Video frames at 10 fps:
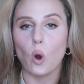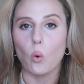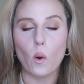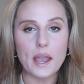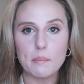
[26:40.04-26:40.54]

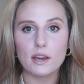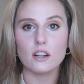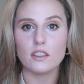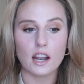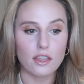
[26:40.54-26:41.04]
way better
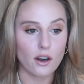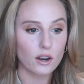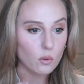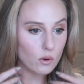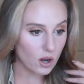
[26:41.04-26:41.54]
than I
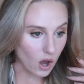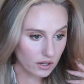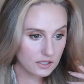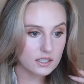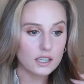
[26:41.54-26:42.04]
thought it would.
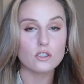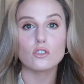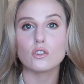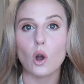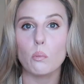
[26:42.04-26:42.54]
Honestly, it's
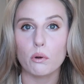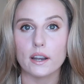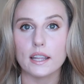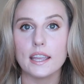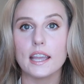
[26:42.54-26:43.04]
so
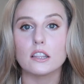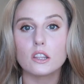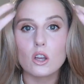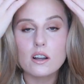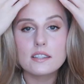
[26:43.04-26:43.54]
pretty. It
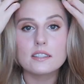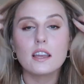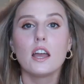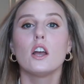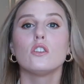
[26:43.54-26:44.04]
looks
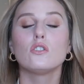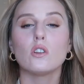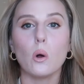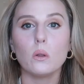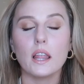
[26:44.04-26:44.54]

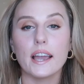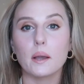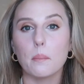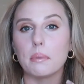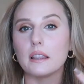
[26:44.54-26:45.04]
so
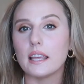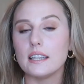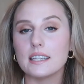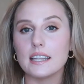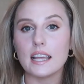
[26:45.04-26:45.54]
like
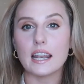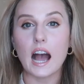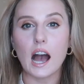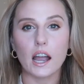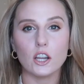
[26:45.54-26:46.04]
blended and
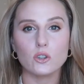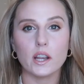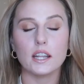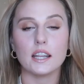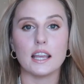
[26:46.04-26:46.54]

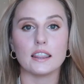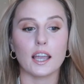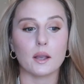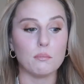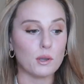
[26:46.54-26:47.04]
hydrated and
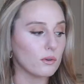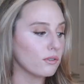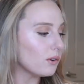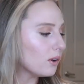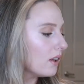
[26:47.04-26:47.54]
like
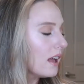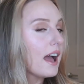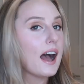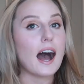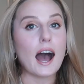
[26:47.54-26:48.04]
beautiful.
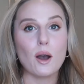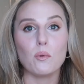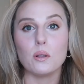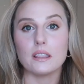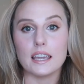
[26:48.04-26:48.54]
I
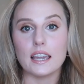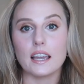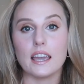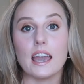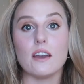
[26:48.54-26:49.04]
will
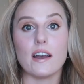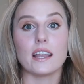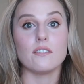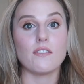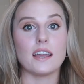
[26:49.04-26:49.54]
link, if I
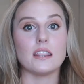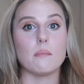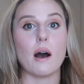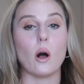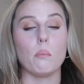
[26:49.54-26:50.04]
can find
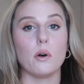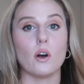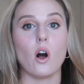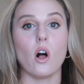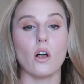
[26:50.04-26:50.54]
them, I'll
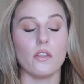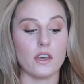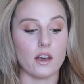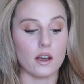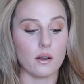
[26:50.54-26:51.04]
put all
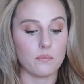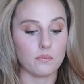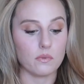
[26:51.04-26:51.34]
the